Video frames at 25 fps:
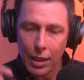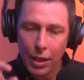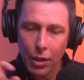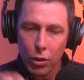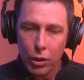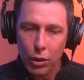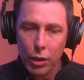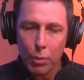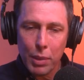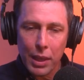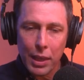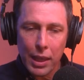
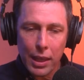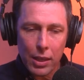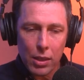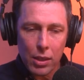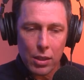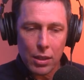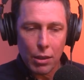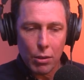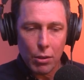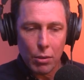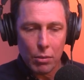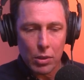longer
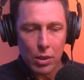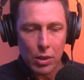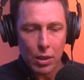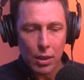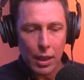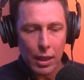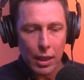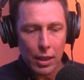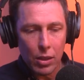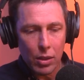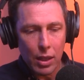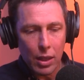beaks, they, so
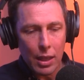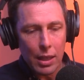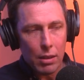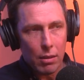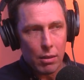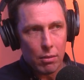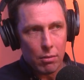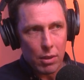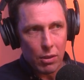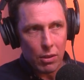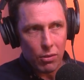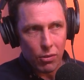they could eat
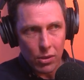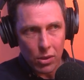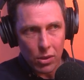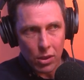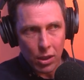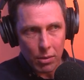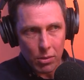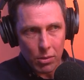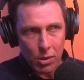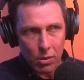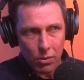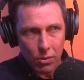different
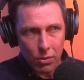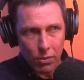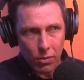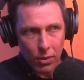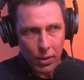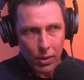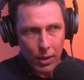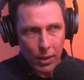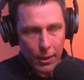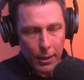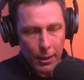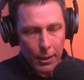types of
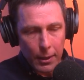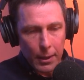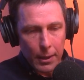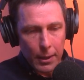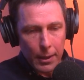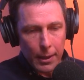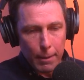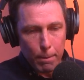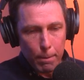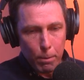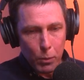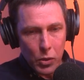
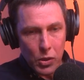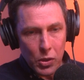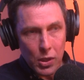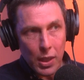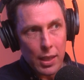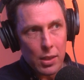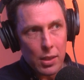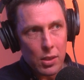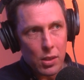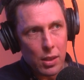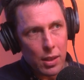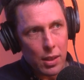um,
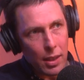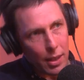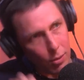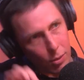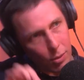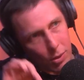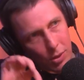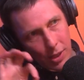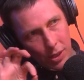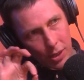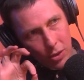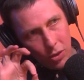seeds. The other
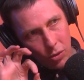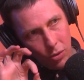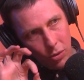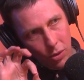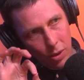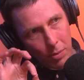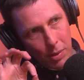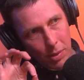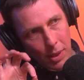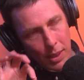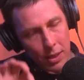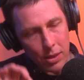ones had
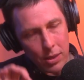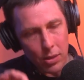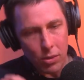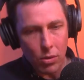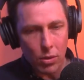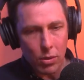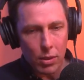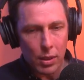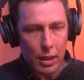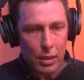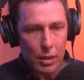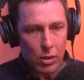shorter beaks,
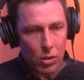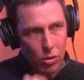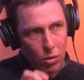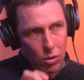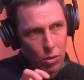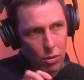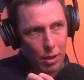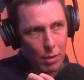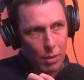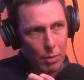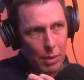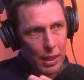or they had
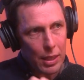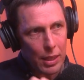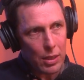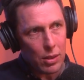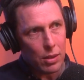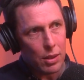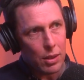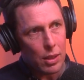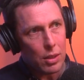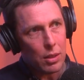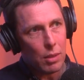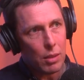stronger beaks,
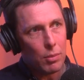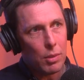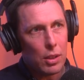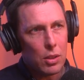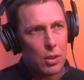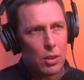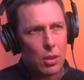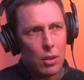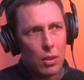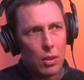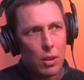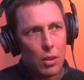and this type of thing.
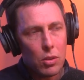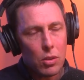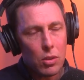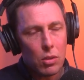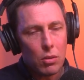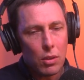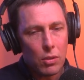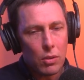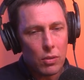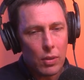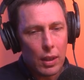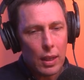So those
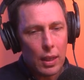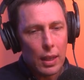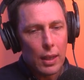sort of